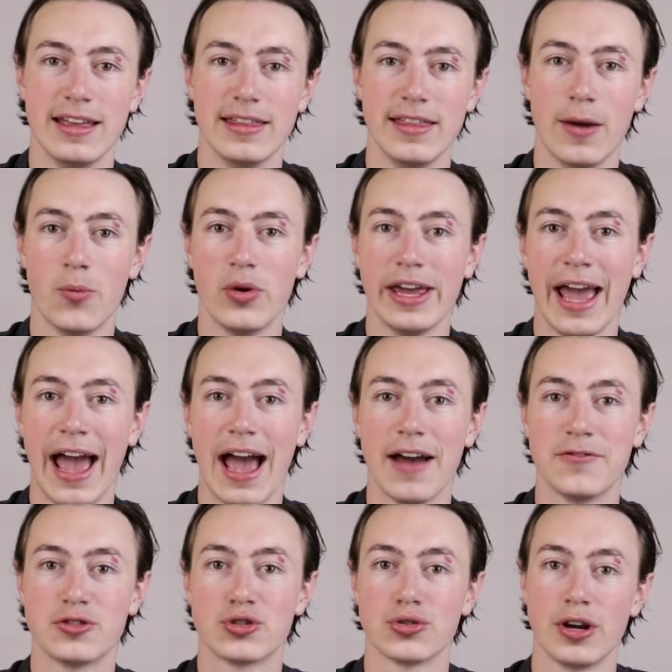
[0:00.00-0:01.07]
Then we
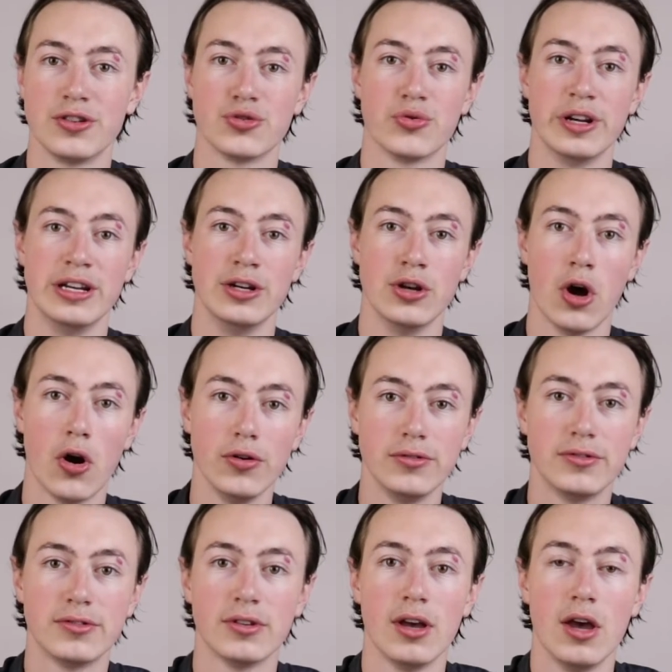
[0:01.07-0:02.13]
have treasury
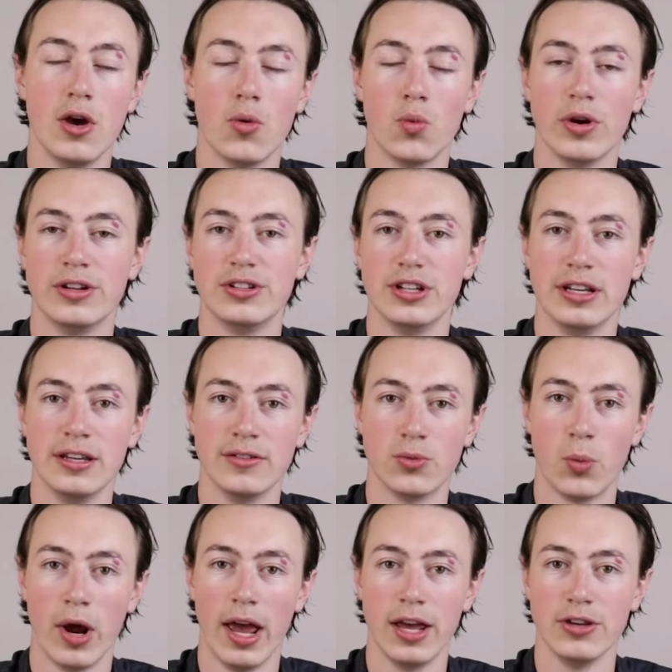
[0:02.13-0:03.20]
notes, which is
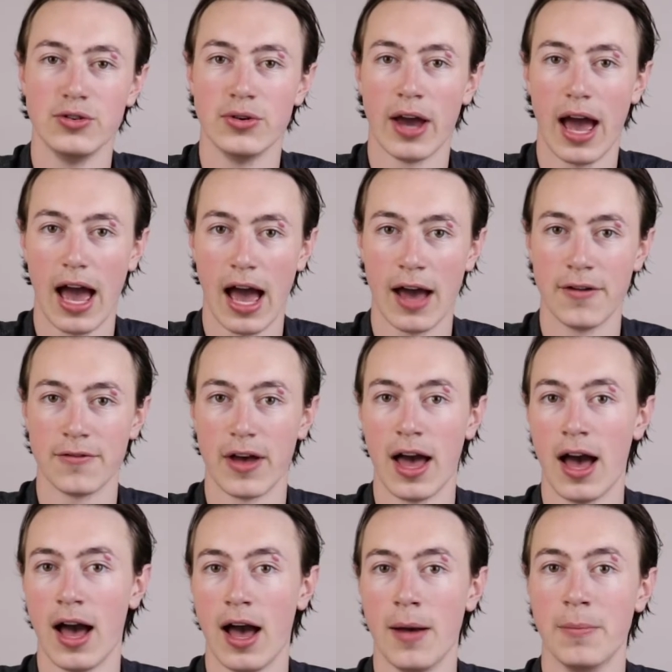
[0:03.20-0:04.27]
where you have
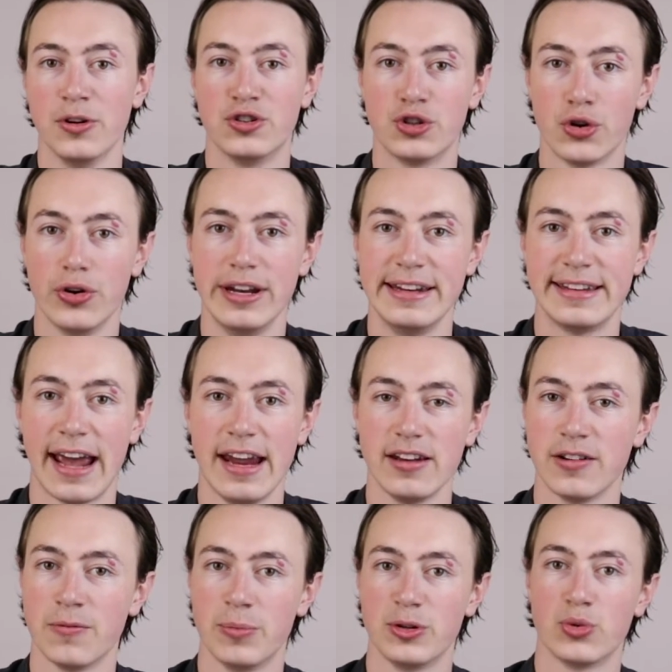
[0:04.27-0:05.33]
a maturity
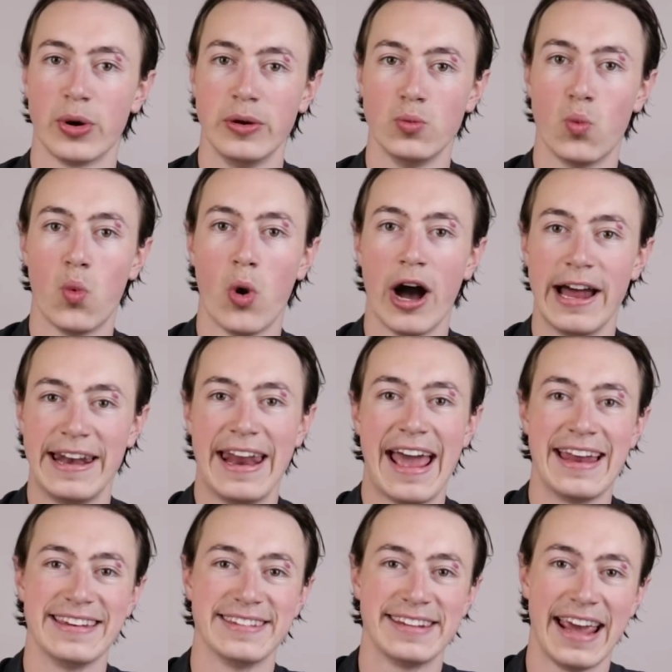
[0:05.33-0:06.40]
date of between 1
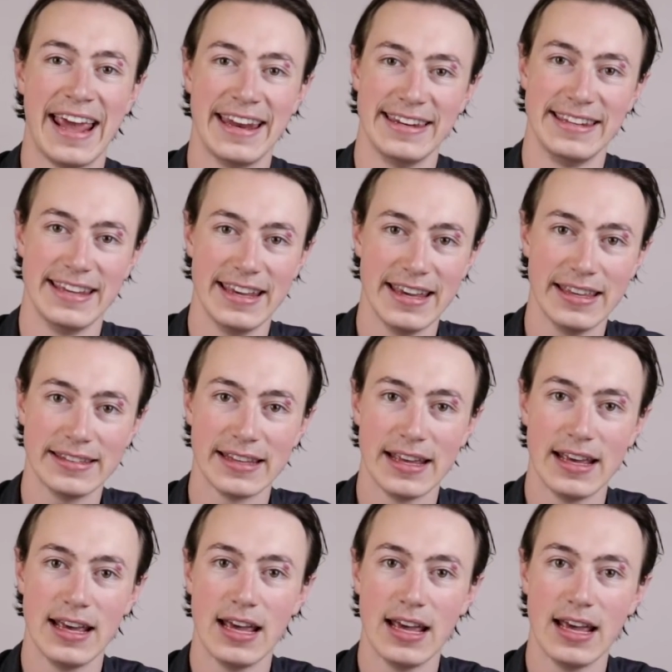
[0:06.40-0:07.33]
and 10 years.